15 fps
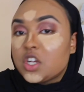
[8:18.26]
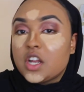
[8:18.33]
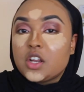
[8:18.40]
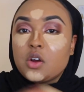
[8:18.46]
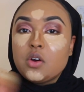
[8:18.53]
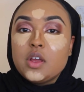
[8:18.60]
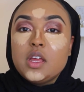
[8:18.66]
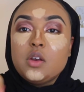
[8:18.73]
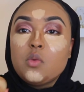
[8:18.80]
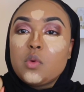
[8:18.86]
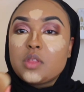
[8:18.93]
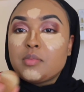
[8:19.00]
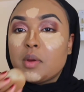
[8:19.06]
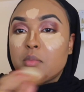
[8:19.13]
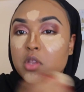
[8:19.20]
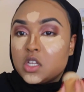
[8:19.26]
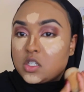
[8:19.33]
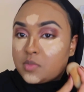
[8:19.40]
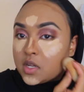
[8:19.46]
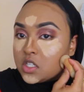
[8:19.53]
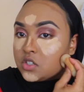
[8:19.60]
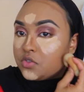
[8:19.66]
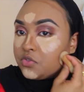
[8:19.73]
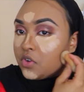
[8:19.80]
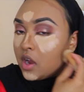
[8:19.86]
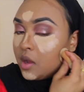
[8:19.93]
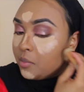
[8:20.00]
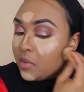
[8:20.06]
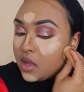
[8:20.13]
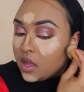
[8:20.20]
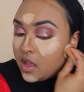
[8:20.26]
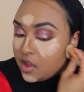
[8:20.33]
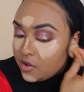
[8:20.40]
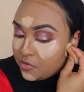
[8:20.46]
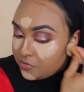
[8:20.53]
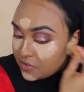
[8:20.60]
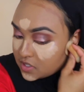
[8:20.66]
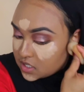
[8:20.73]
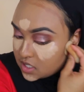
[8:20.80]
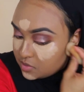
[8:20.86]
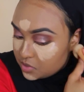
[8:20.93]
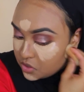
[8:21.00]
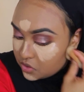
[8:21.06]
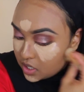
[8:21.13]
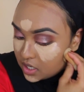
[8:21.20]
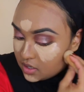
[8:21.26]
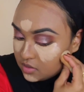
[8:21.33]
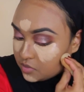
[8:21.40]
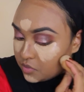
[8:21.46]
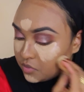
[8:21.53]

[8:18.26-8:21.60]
try to go in with my beauty sponge from Fenty Beauty.